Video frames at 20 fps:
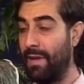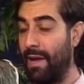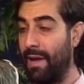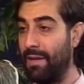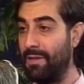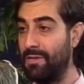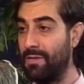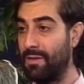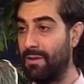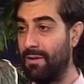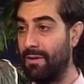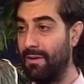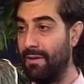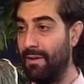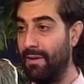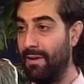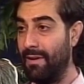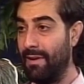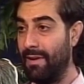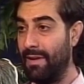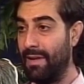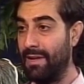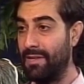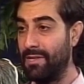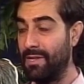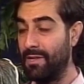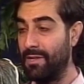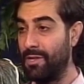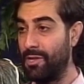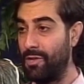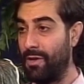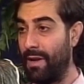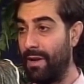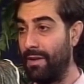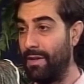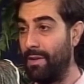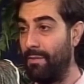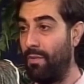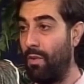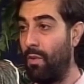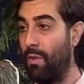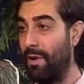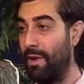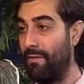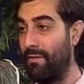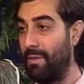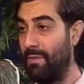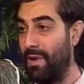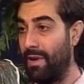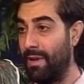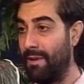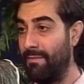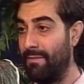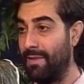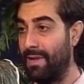answer isn't to try to deport everybody.